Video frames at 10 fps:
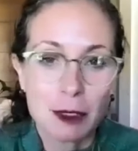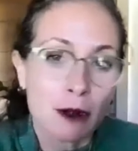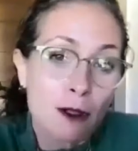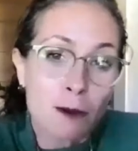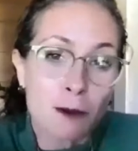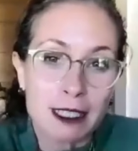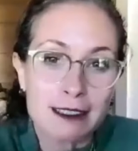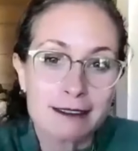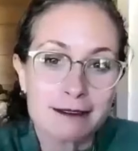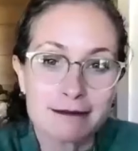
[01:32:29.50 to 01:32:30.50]
We're all
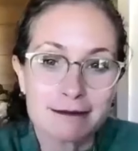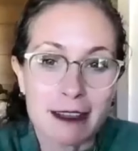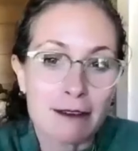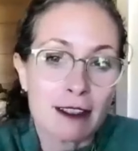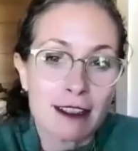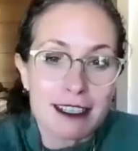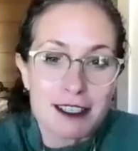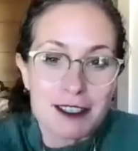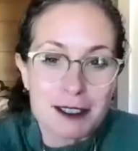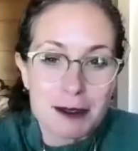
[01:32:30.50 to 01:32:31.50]
one. Everything
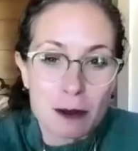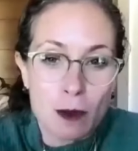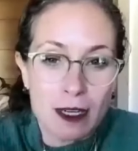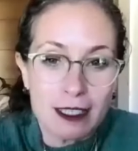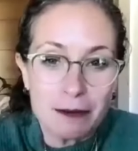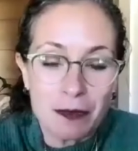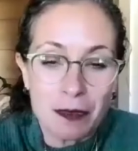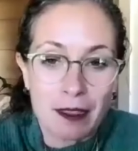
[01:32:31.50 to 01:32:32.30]
is just one.